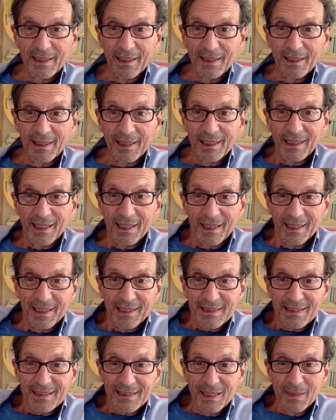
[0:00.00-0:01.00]
it,
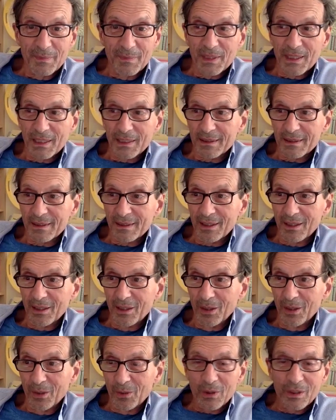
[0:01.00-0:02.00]
it seemed that the
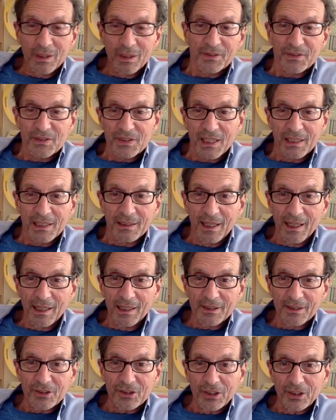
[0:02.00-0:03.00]
whole world of
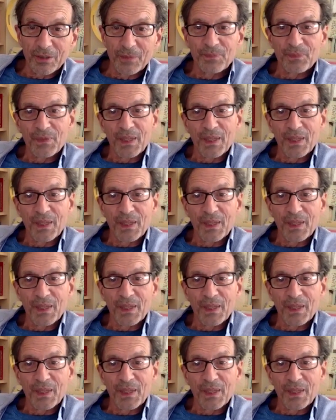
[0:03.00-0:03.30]
psychology